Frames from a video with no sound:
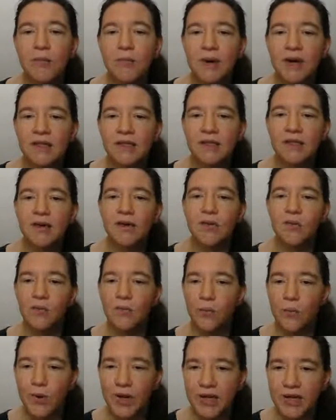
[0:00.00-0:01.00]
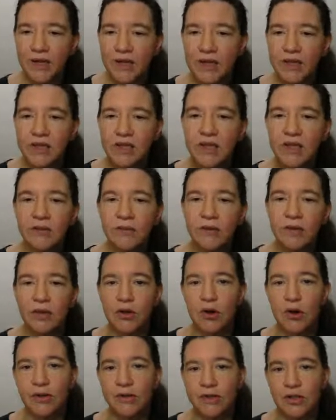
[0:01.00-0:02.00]
But we're here dealing with the
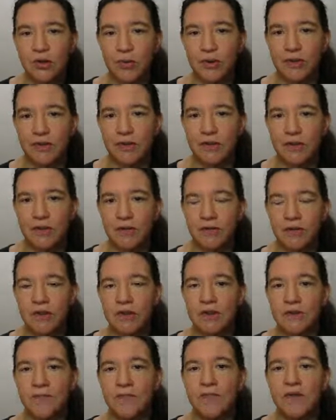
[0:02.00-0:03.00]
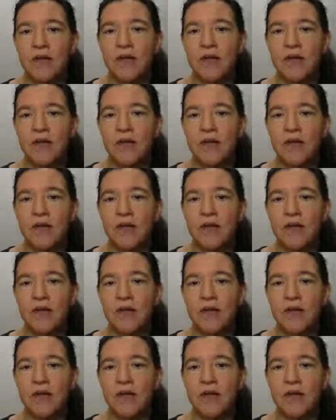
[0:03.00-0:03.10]
consequences of this.